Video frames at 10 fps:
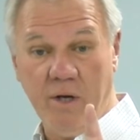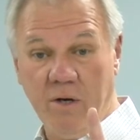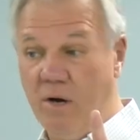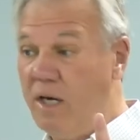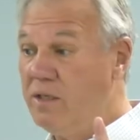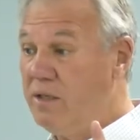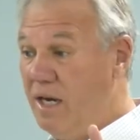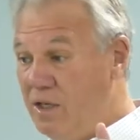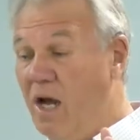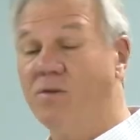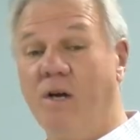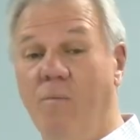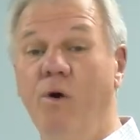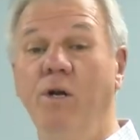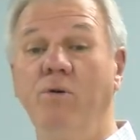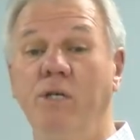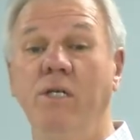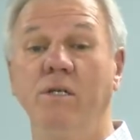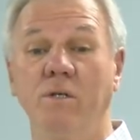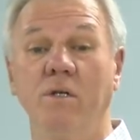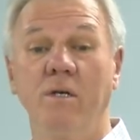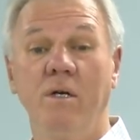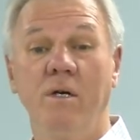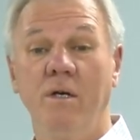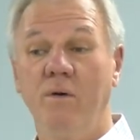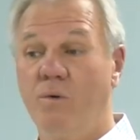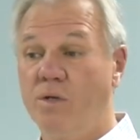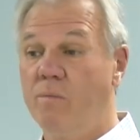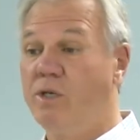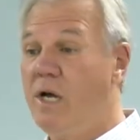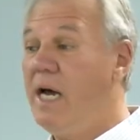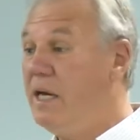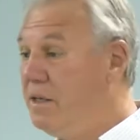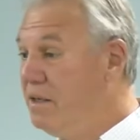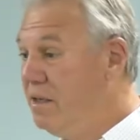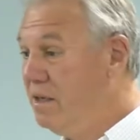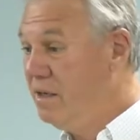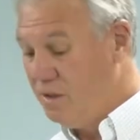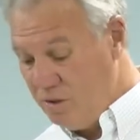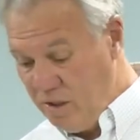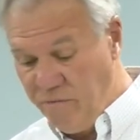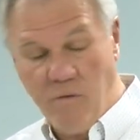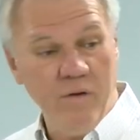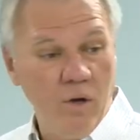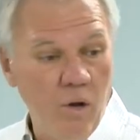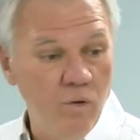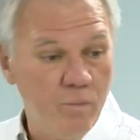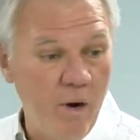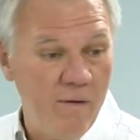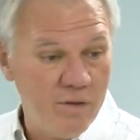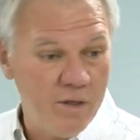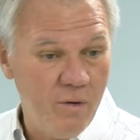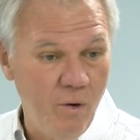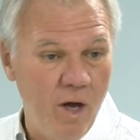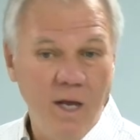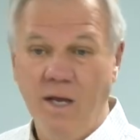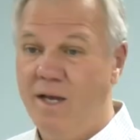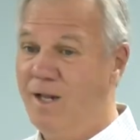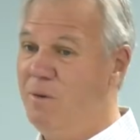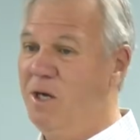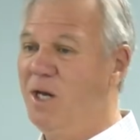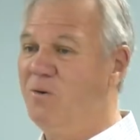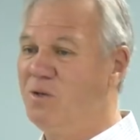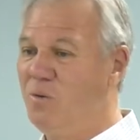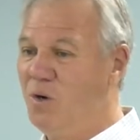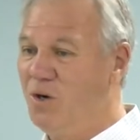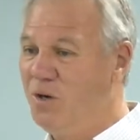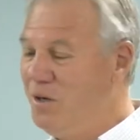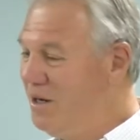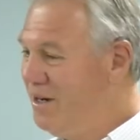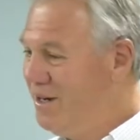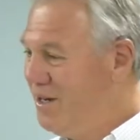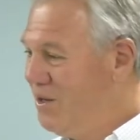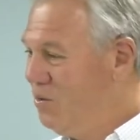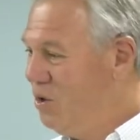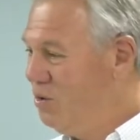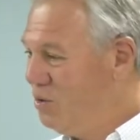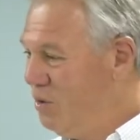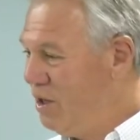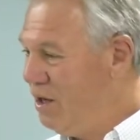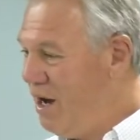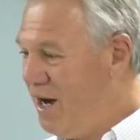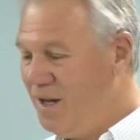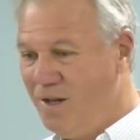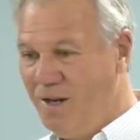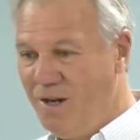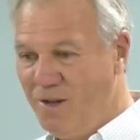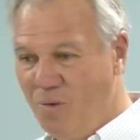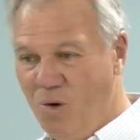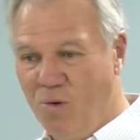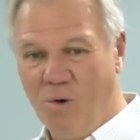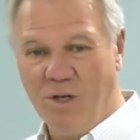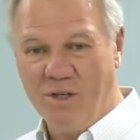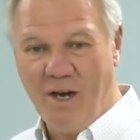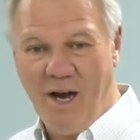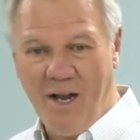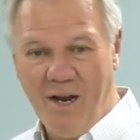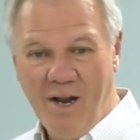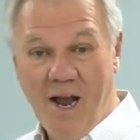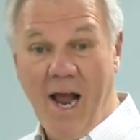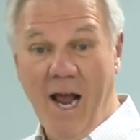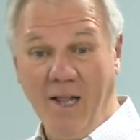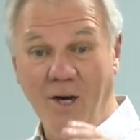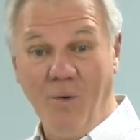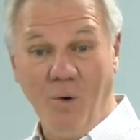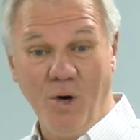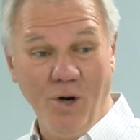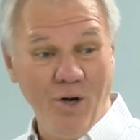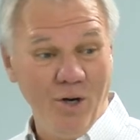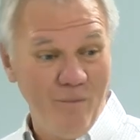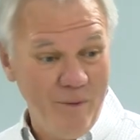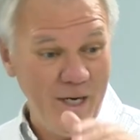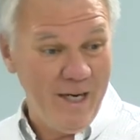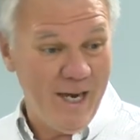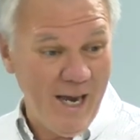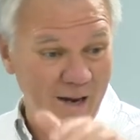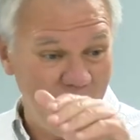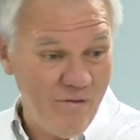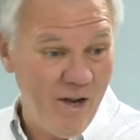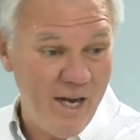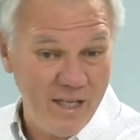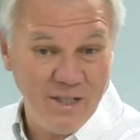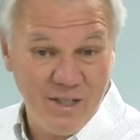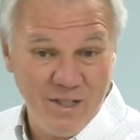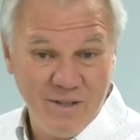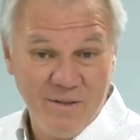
coming of Christ. That's how it's come we knew Jesus was the Messiah because he fulfilled all those prophecy. What? In the beginning was the Word, the Word was with God, the Word was God, and the Word became flesh.